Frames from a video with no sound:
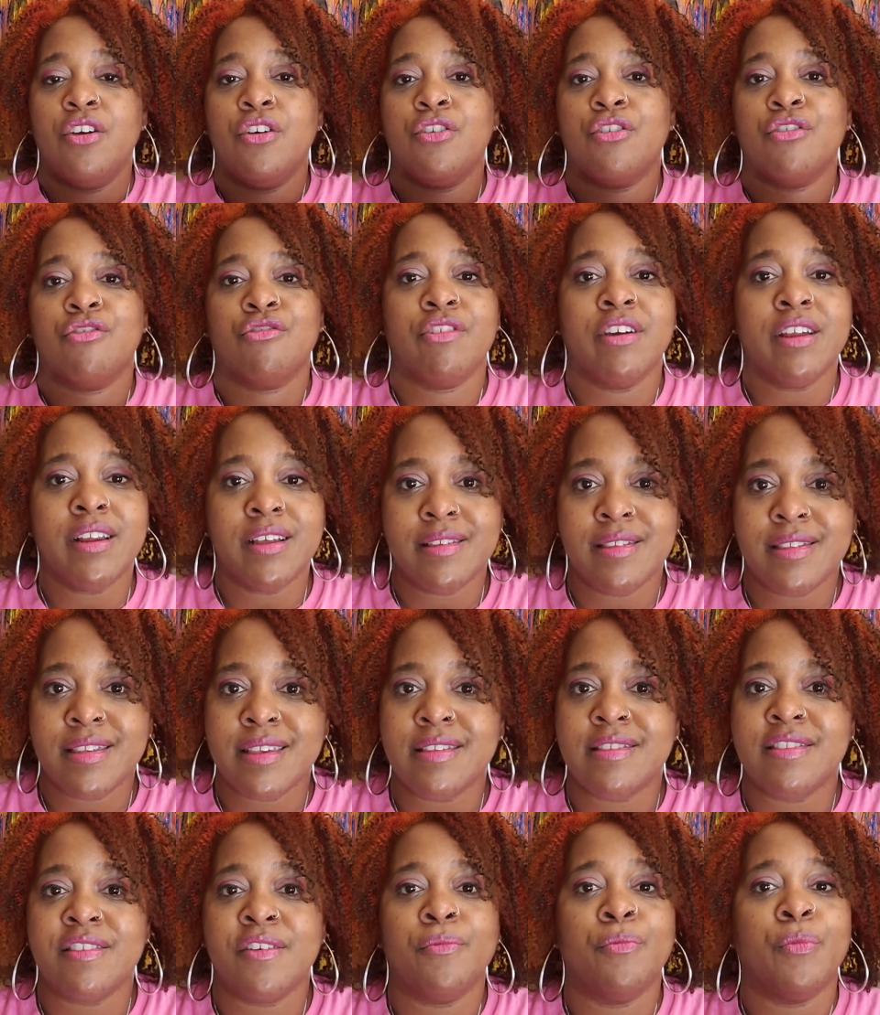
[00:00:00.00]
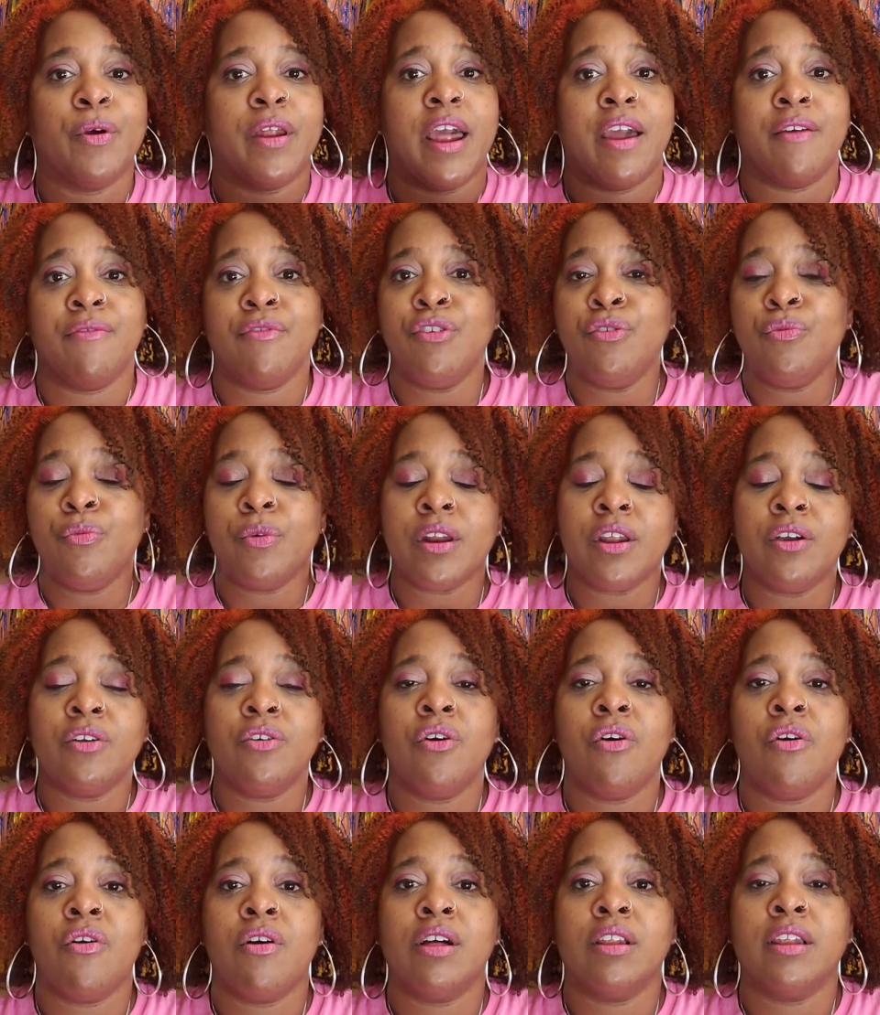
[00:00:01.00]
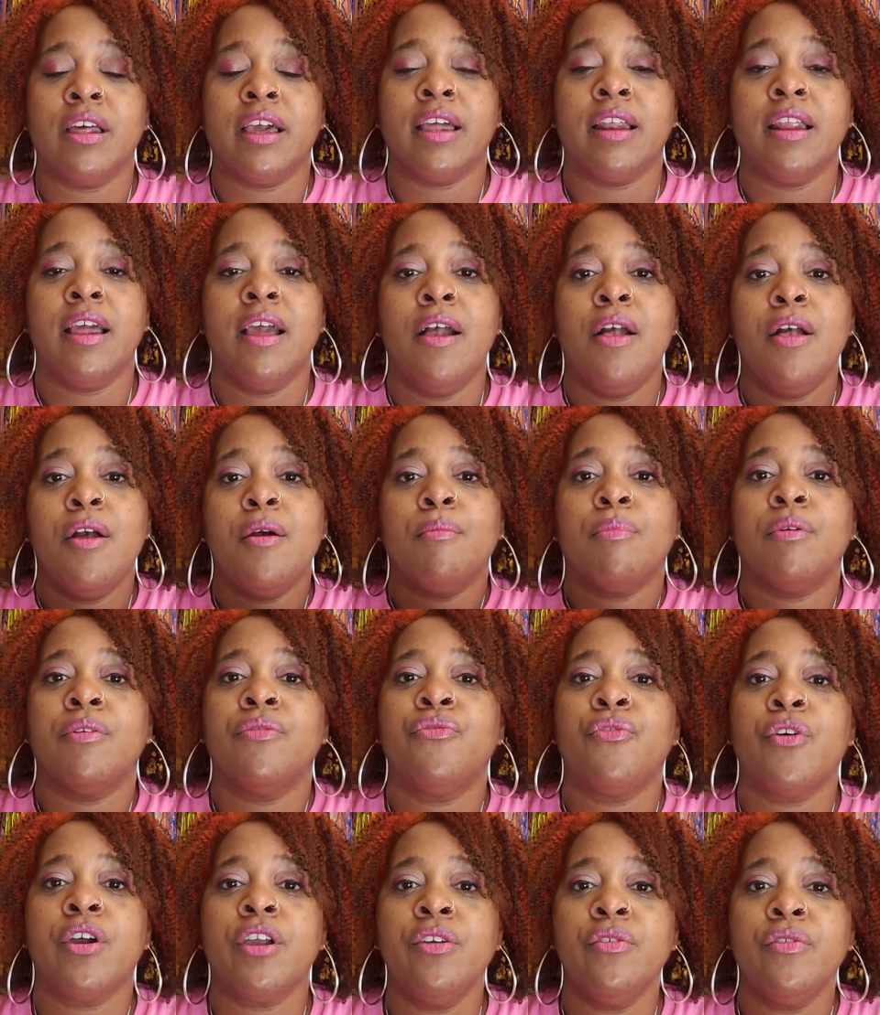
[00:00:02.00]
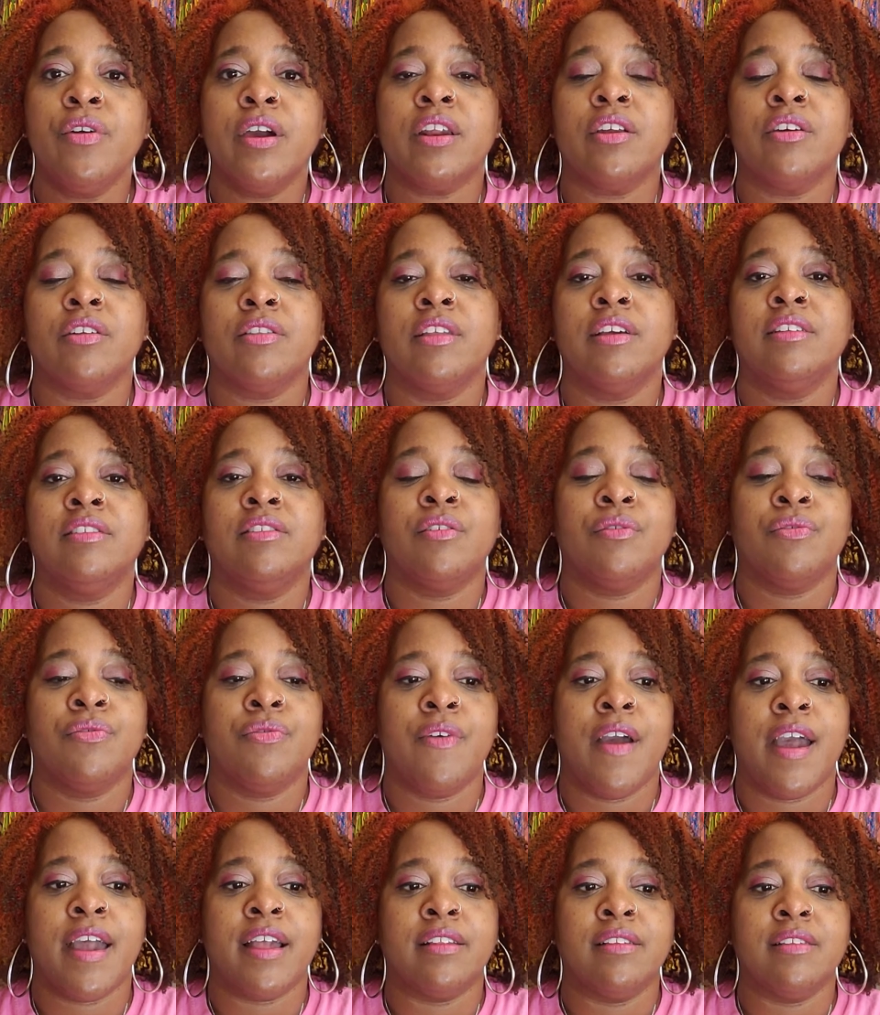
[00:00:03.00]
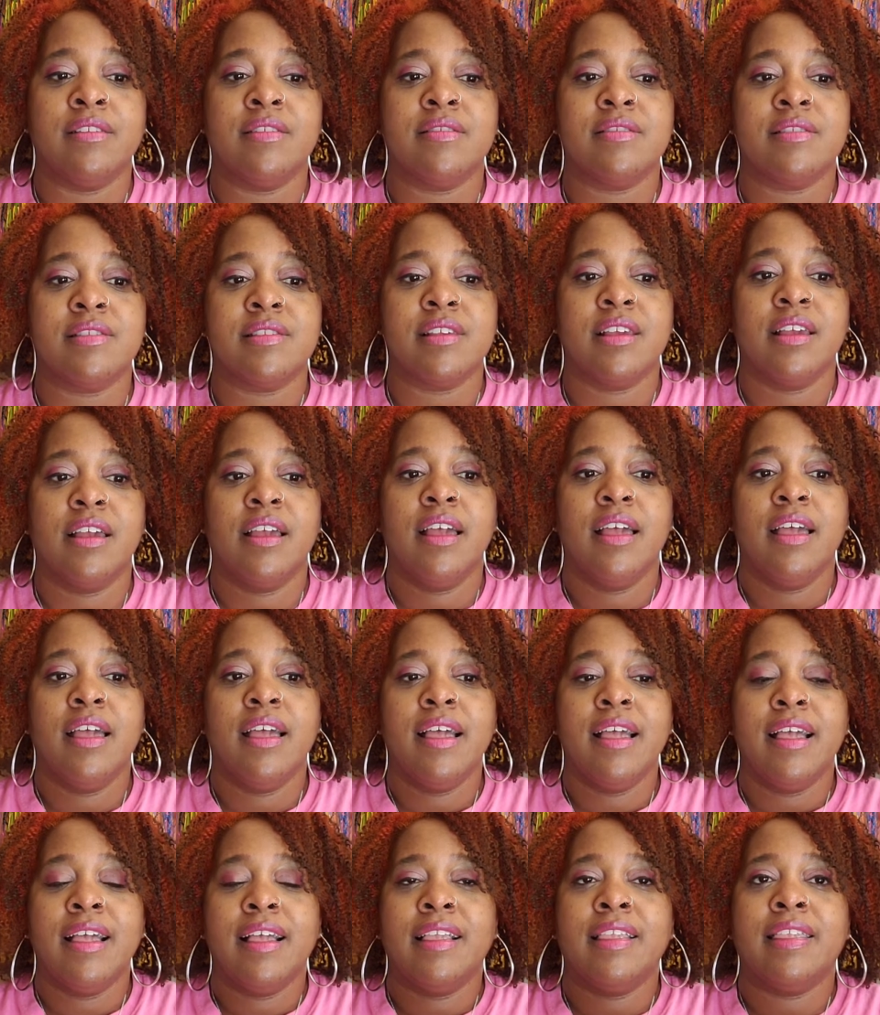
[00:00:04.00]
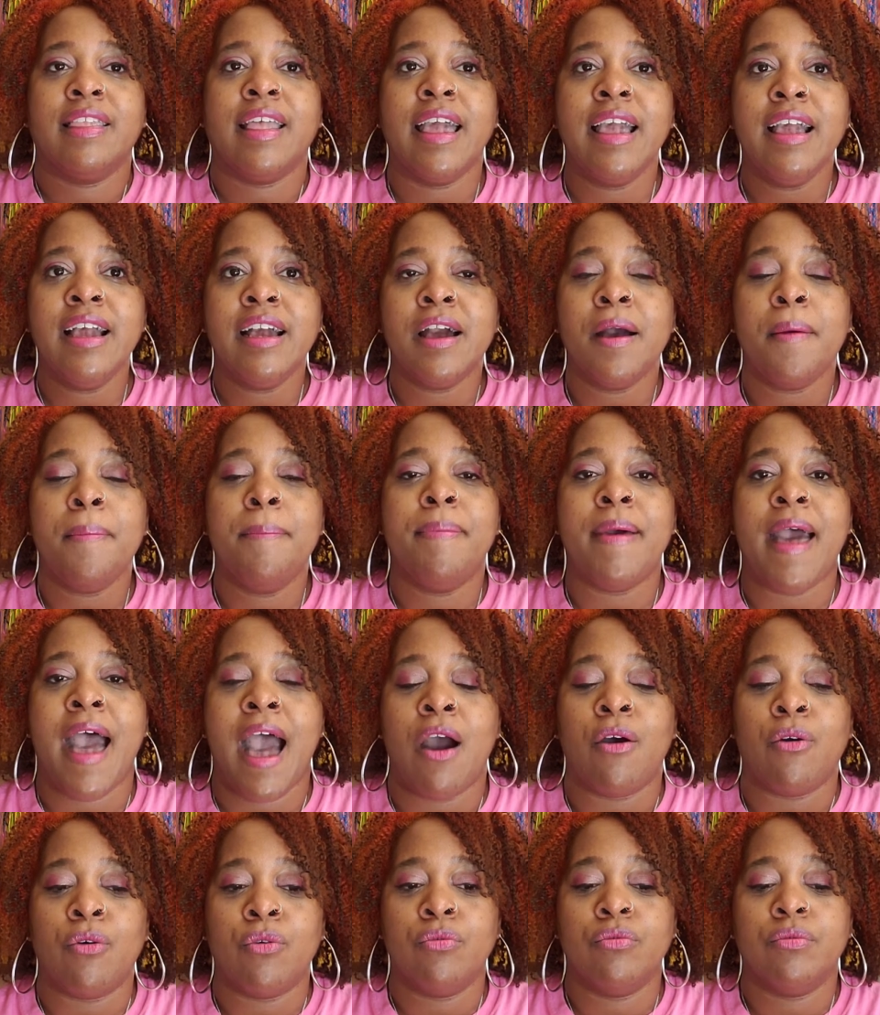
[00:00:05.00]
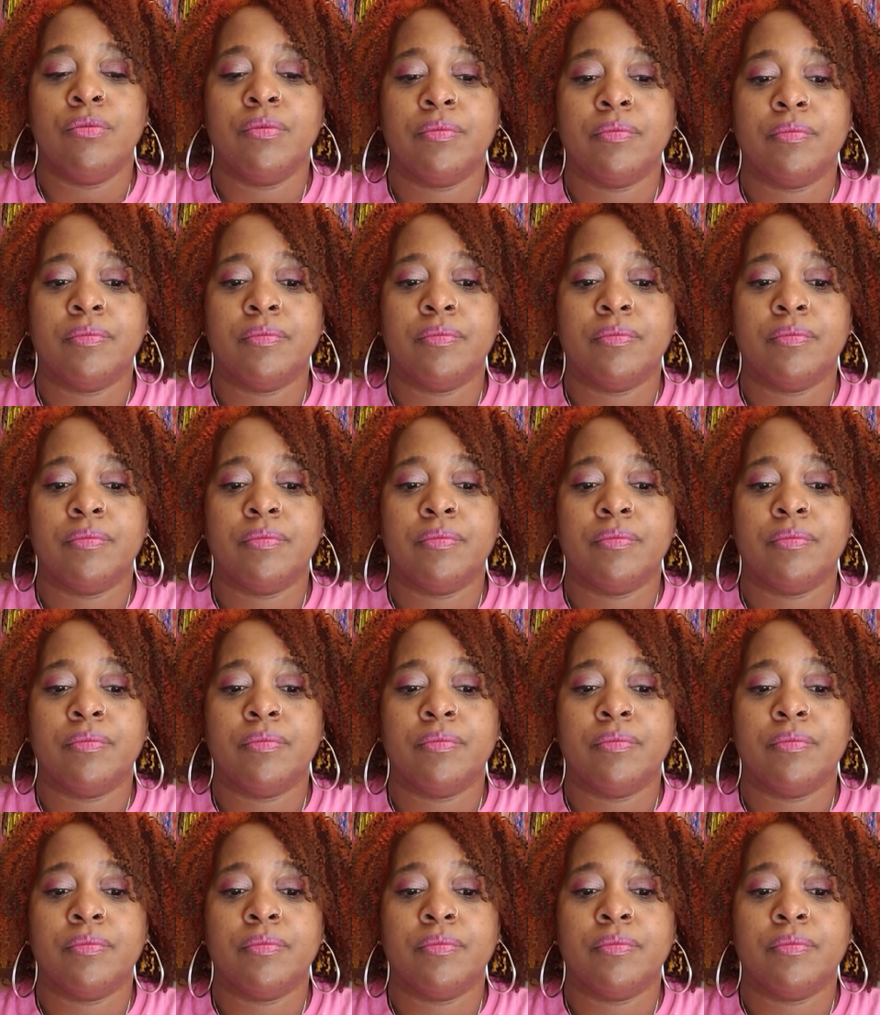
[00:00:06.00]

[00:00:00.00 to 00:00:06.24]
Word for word: criticism, whatever you want to call it, before you get on the defense, think about